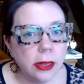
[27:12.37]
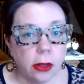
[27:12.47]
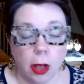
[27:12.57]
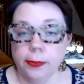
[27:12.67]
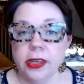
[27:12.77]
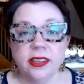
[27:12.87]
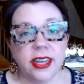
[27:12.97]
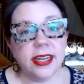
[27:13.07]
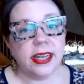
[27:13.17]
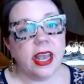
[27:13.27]
Now, I'm not
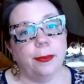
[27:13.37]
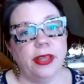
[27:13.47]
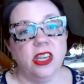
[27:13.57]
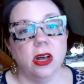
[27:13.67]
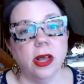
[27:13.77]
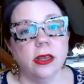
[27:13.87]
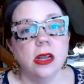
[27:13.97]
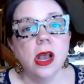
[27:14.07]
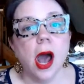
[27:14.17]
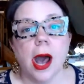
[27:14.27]
saying it can't be done.
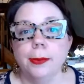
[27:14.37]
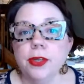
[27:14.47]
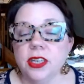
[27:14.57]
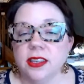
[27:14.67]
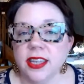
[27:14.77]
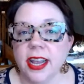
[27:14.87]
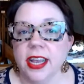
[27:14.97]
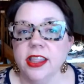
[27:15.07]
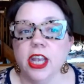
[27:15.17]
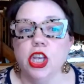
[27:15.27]
I'm just
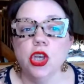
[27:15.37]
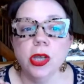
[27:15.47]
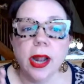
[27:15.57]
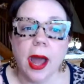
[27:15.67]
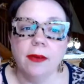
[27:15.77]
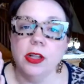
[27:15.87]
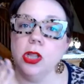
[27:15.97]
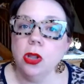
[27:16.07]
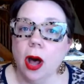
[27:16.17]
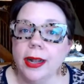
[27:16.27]
saying that you're going to have a
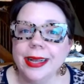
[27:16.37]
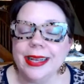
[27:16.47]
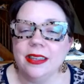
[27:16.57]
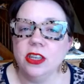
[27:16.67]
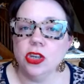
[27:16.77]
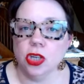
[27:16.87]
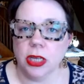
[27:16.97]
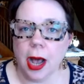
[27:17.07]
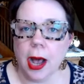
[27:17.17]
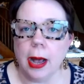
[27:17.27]
lot easier
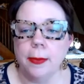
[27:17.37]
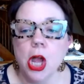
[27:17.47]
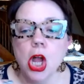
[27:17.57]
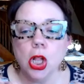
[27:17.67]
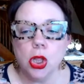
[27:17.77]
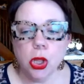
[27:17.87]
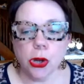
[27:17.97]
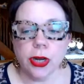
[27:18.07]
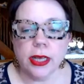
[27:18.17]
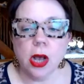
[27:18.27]
time
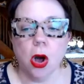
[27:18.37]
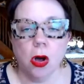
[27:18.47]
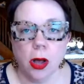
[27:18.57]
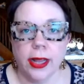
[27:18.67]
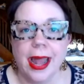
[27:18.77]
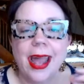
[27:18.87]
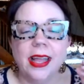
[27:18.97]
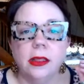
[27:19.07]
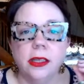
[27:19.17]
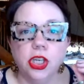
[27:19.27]
learning on
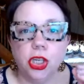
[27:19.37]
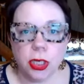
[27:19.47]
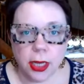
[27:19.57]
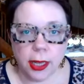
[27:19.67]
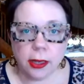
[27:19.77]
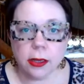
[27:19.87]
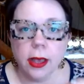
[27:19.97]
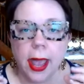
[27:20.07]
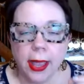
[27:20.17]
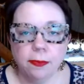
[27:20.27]
a legit
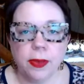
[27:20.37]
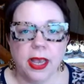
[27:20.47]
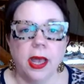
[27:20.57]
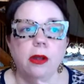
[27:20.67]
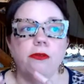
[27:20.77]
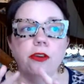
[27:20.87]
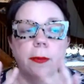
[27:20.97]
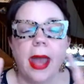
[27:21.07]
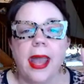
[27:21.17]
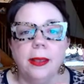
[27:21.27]
head pin
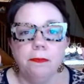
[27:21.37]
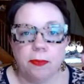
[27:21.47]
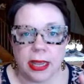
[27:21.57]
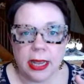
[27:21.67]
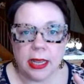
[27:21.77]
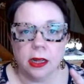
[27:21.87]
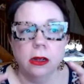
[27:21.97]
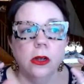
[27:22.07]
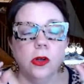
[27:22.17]
from a bead